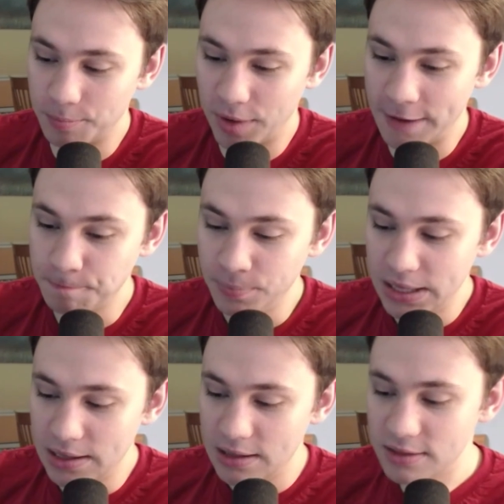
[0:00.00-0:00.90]
But
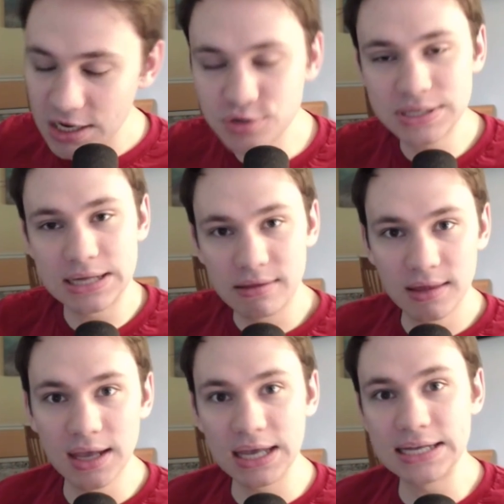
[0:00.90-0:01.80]
the interesting
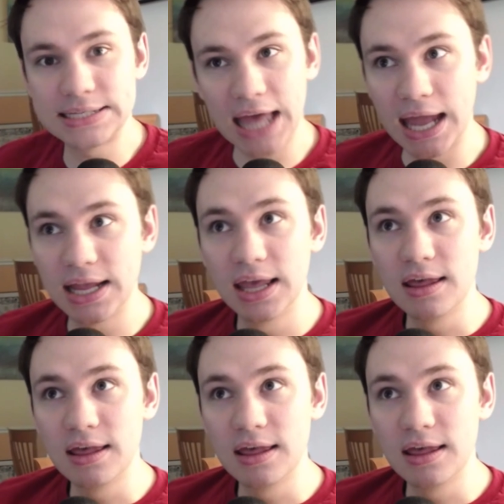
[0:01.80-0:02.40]
thing is that